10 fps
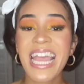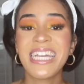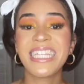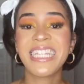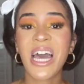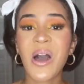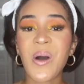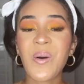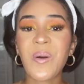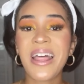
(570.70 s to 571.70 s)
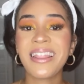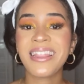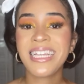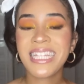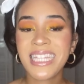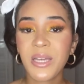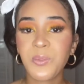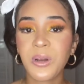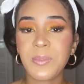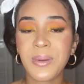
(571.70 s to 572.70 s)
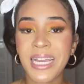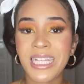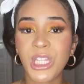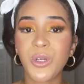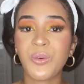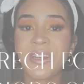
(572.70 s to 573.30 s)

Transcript: So this tip would be to